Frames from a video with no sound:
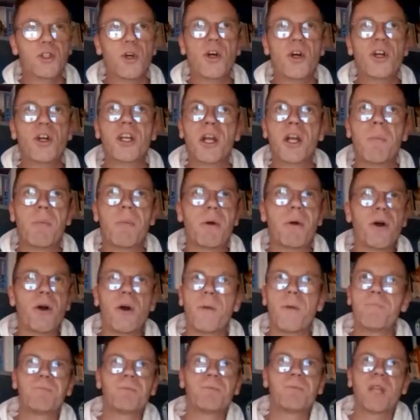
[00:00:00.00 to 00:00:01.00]
We're talking
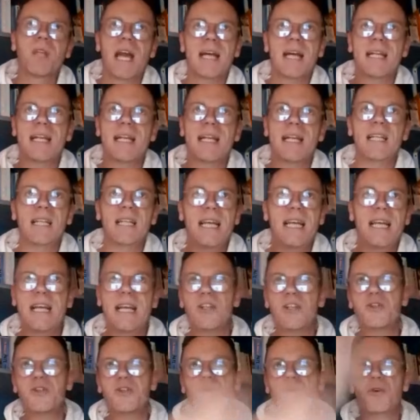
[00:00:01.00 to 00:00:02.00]
about an
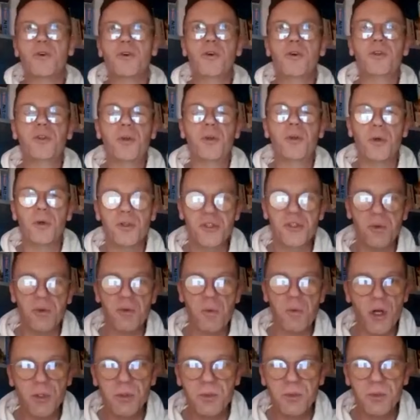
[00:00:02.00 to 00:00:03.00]
intellectual who tours
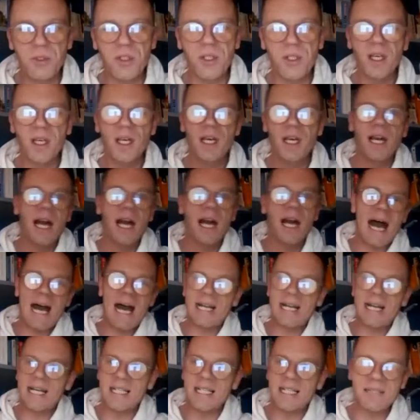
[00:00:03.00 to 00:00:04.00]
the world
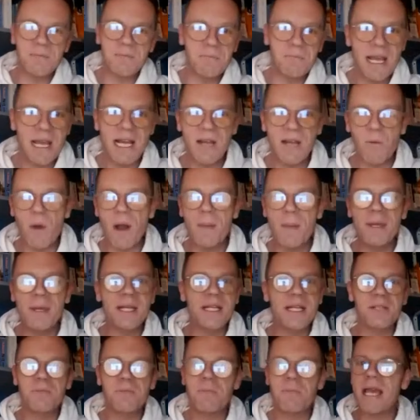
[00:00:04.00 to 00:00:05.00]
and as many
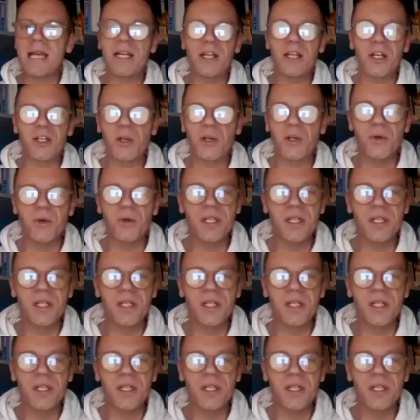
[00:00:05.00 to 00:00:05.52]
women as men